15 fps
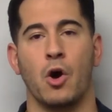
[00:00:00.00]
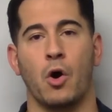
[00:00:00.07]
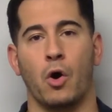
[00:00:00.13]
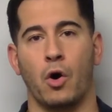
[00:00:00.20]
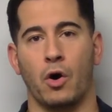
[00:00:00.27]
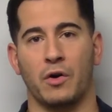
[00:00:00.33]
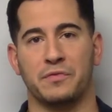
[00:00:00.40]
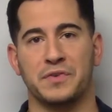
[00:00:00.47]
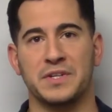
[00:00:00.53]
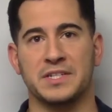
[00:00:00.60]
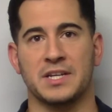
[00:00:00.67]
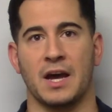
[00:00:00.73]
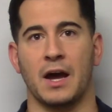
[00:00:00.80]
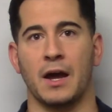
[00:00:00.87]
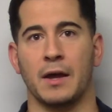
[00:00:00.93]

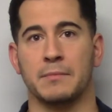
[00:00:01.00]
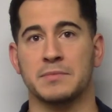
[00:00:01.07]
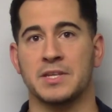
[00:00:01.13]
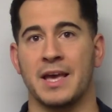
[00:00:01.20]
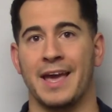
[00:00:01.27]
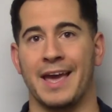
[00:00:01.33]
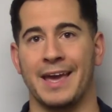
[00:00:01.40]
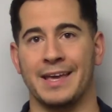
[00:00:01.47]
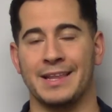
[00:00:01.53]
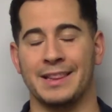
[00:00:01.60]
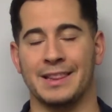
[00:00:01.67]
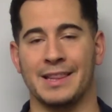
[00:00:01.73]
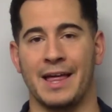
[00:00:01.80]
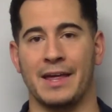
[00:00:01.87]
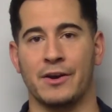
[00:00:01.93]
Oftentimes, a
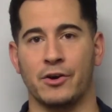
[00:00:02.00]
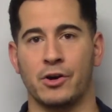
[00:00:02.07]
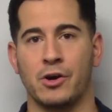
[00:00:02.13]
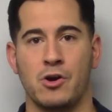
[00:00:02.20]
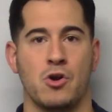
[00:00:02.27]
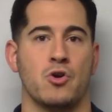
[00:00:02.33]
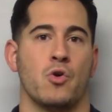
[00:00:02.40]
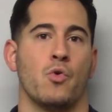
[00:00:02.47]
letter